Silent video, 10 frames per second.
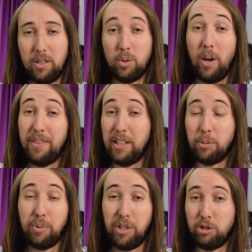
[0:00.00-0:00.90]
So I think it's
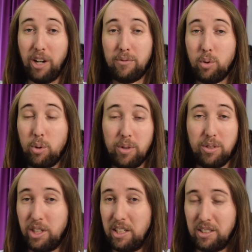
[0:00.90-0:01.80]
pretty straightforward,
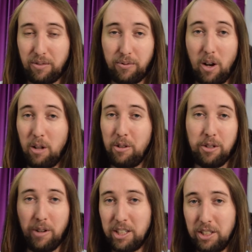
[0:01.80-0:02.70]
just follow the
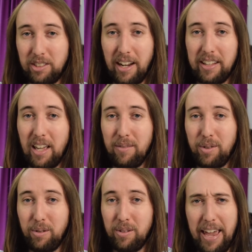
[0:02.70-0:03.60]
directions that I gave
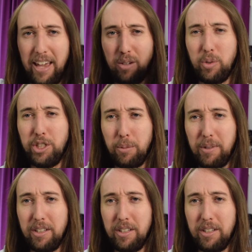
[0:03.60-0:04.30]
you and we should be